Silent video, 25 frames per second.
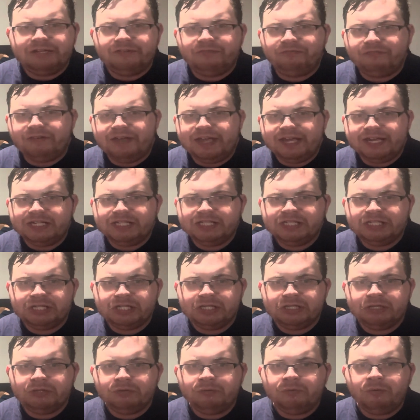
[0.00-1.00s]
a Phase
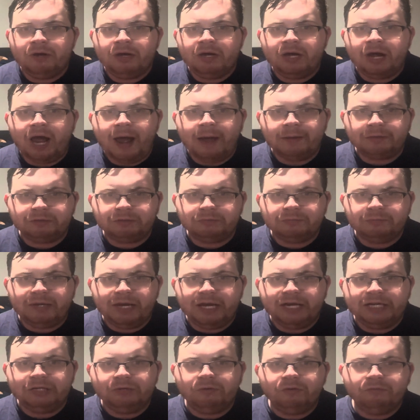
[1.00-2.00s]
2, or Optimal
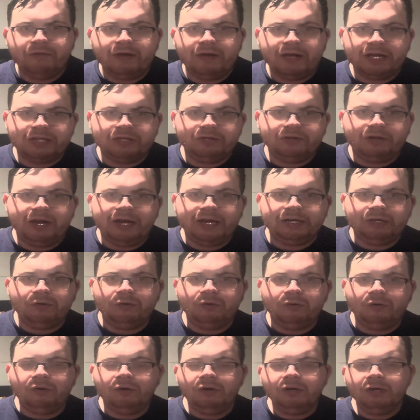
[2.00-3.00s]
Idol, a regular
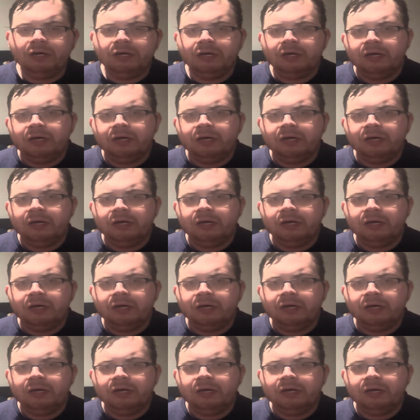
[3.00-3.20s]
Idol,